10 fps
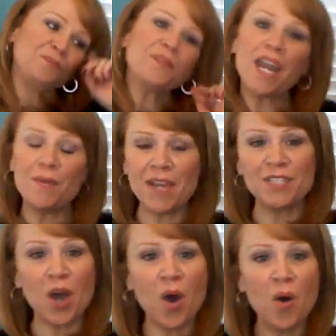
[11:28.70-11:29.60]
anyway,
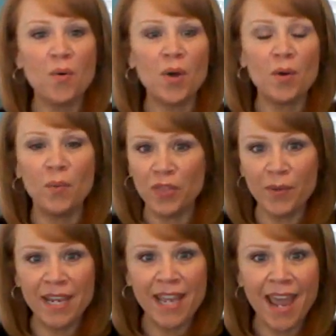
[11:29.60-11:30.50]
so with the
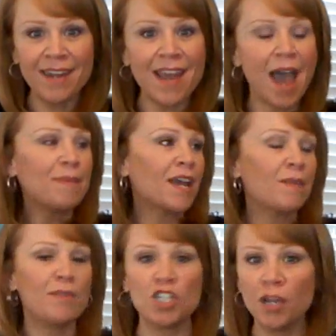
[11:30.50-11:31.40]
regain, I'm not going
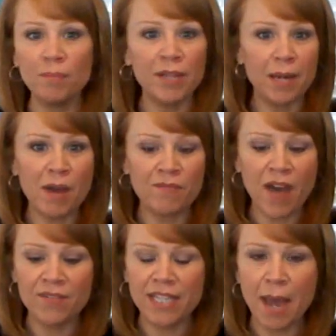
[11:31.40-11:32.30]
to bitch and complain about
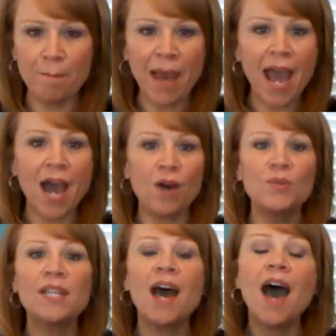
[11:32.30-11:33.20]
5 and 10
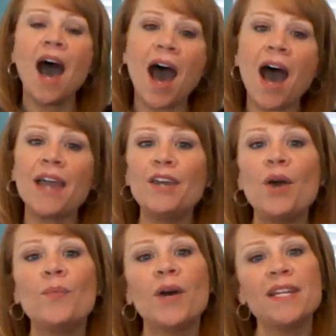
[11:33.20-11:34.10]
pounds. I
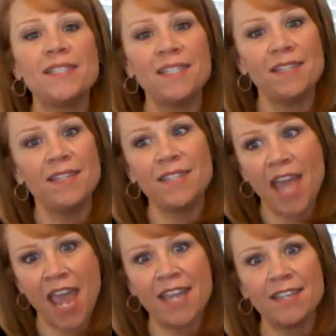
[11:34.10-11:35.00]
know what it
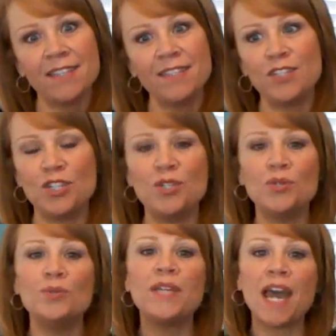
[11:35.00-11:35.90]
takes
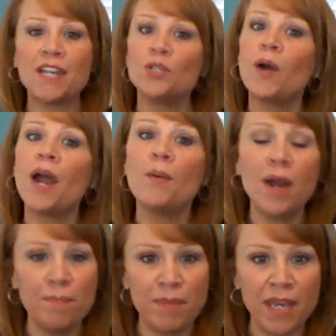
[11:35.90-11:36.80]
to get to where I
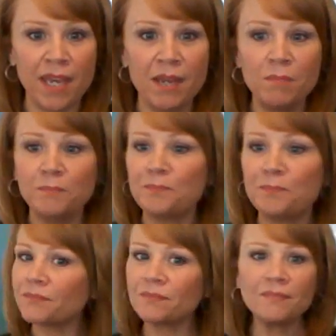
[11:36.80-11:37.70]
want to be.
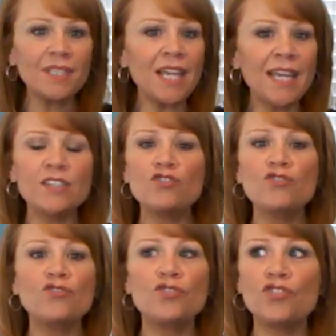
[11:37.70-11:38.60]

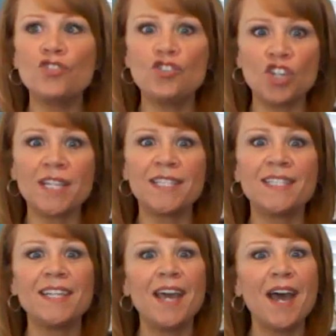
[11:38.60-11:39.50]
It's
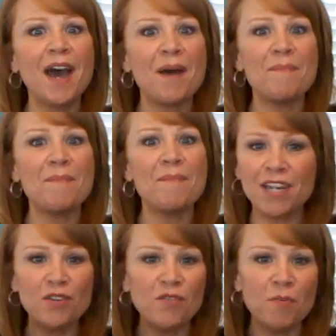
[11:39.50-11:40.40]
just
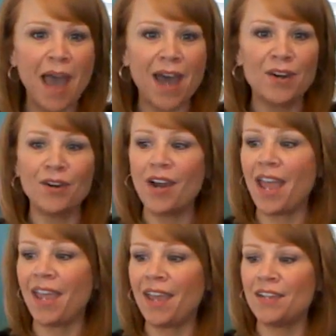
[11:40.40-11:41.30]
mind over matter
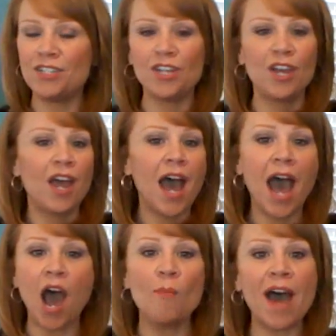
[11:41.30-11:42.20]
and
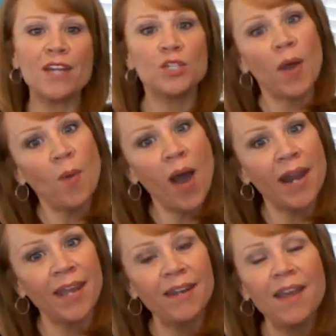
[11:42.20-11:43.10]
how bad do I want it.